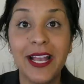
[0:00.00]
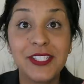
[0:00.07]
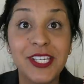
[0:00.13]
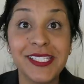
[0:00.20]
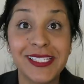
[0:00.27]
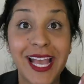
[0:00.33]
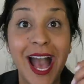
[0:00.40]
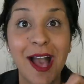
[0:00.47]
I
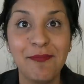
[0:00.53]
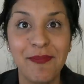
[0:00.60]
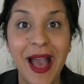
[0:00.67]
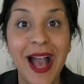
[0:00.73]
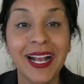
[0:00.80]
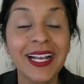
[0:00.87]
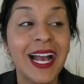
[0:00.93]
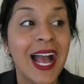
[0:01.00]
just
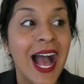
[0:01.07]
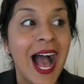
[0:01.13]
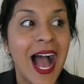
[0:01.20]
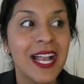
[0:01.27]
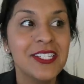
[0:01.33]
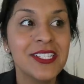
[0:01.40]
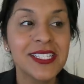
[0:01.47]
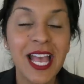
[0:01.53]

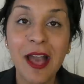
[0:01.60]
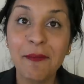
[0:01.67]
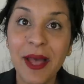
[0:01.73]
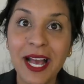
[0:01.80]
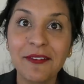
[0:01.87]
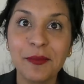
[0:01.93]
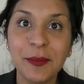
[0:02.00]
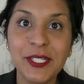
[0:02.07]
got
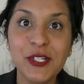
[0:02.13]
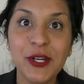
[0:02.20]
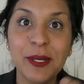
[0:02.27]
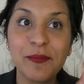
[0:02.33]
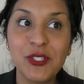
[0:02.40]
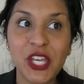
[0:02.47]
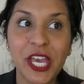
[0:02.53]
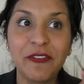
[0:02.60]
back from a
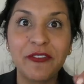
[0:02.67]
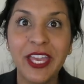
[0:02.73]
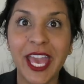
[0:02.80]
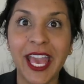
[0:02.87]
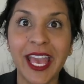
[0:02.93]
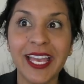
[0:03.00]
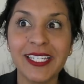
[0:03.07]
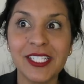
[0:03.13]
trip,
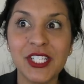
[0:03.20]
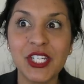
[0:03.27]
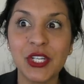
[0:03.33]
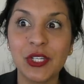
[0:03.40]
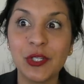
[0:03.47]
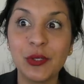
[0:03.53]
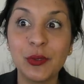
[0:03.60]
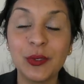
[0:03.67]
JFK
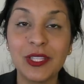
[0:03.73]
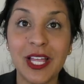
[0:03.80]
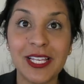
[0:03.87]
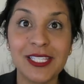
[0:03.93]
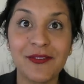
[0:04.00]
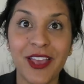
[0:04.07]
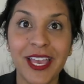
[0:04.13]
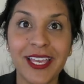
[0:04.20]
to
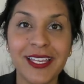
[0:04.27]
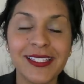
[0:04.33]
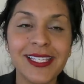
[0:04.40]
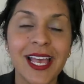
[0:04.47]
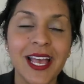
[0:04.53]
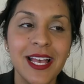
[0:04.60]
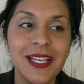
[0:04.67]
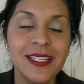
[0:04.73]
Las Vegas.
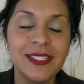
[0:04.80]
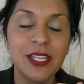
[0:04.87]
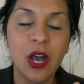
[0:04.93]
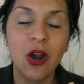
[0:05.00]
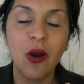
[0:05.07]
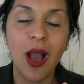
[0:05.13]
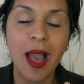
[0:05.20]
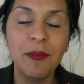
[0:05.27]
So
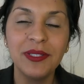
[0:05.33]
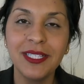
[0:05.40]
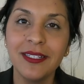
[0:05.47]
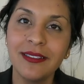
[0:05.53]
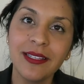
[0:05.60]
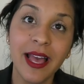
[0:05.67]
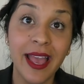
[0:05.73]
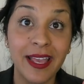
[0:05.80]
I'm a
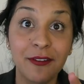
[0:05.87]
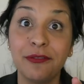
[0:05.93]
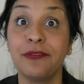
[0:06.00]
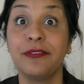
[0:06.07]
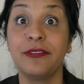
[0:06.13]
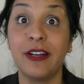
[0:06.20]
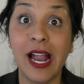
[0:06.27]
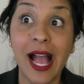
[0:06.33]
little like
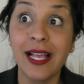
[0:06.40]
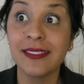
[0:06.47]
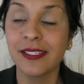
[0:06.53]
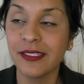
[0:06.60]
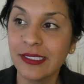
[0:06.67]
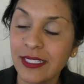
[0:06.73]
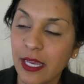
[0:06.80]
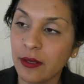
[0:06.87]

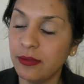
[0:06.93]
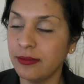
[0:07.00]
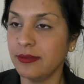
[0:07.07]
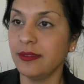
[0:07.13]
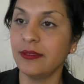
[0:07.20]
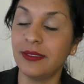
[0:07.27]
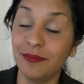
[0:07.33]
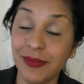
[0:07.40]
frazzled, like,
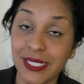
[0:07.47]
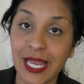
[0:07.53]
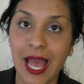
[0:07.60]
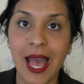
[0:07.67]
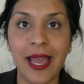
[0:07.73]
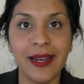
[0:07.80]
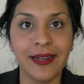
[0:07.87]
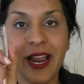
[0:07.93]
whoo, I'm
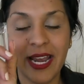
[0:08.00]
tired.